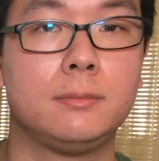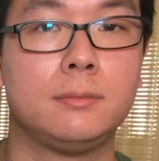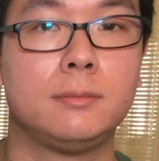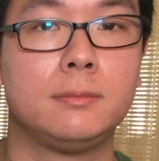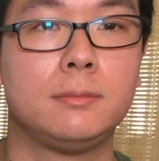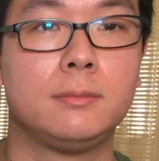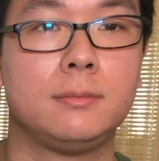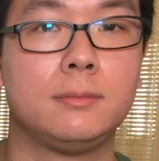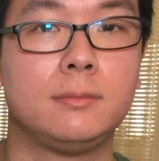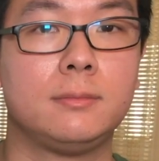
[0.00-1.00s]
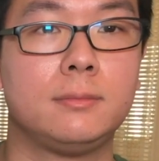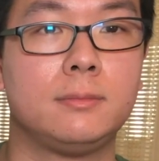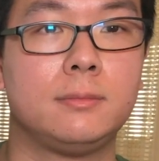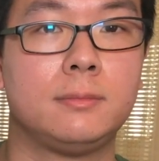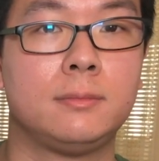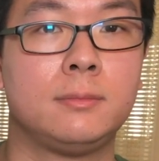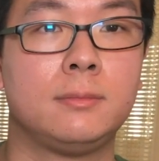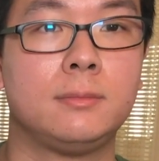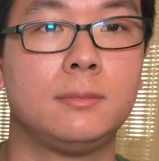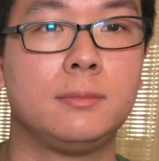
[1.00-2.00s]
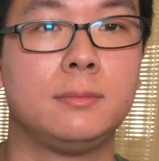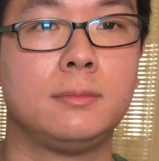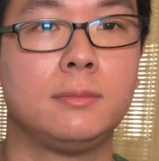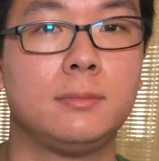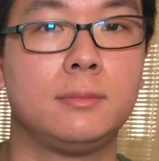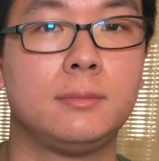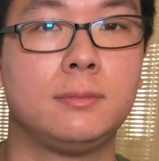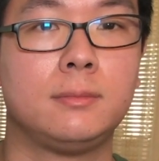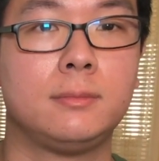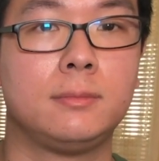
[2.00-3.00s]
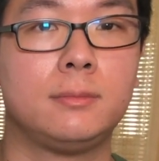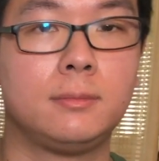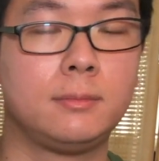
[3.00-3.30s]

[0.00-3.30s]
Nobody speaks.